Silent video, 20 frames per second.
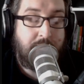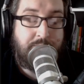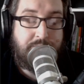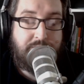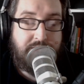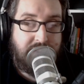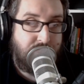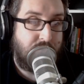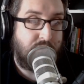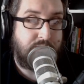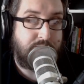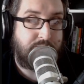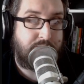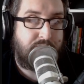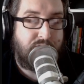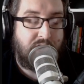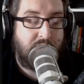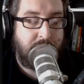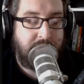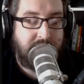if you're
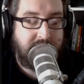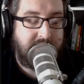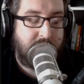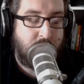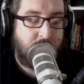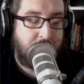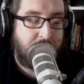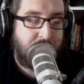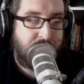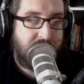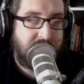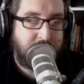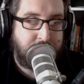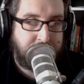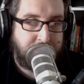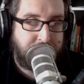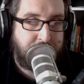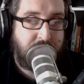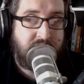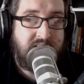following the normal Fellowship, I
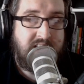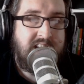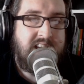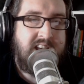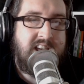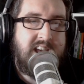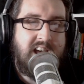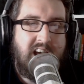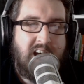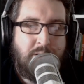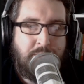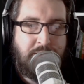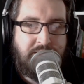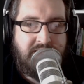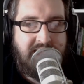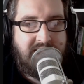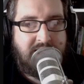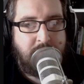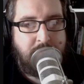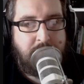suppose. But they
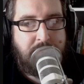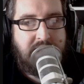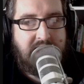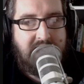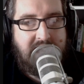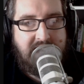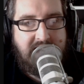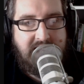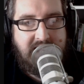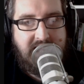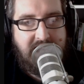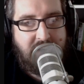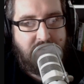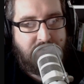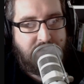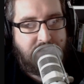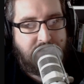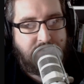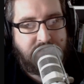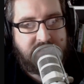can be any
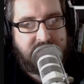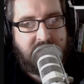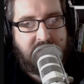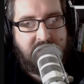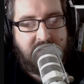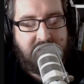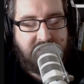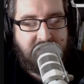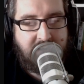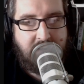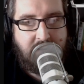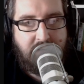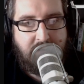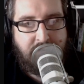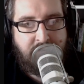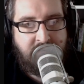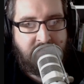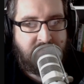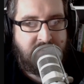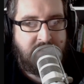heroes that are
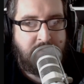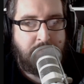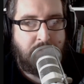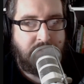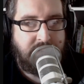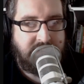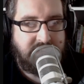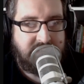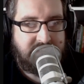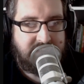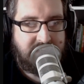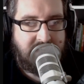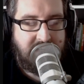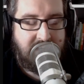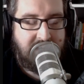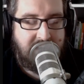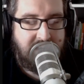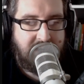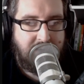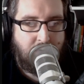50 points
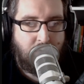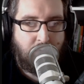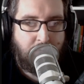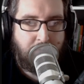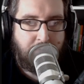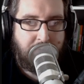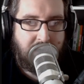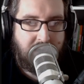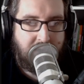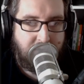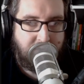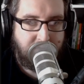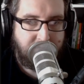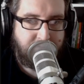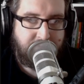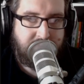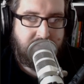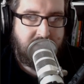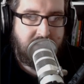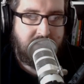or below.
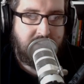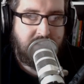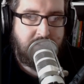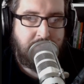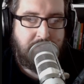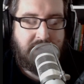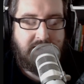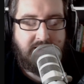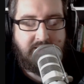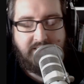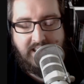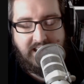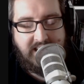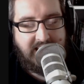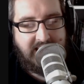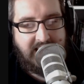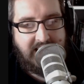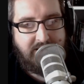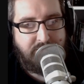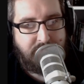And they can
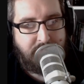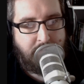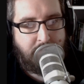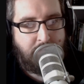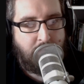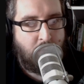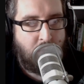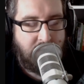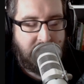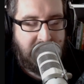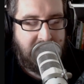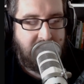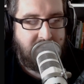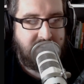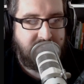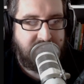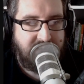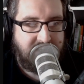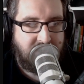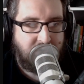have war gear and
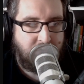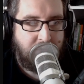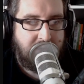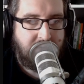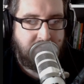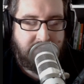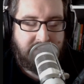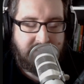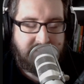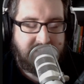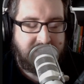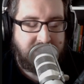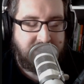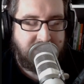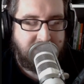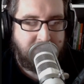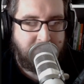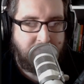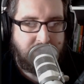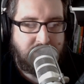everything as well attached to
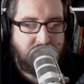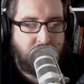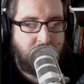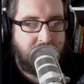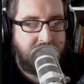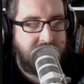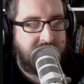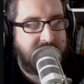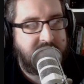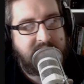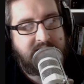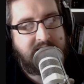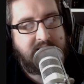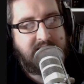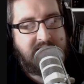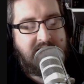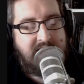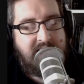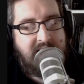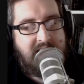them, which is quite nice.
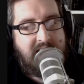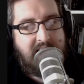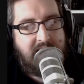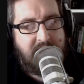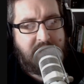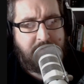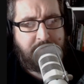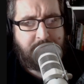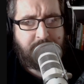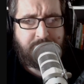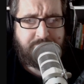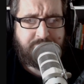And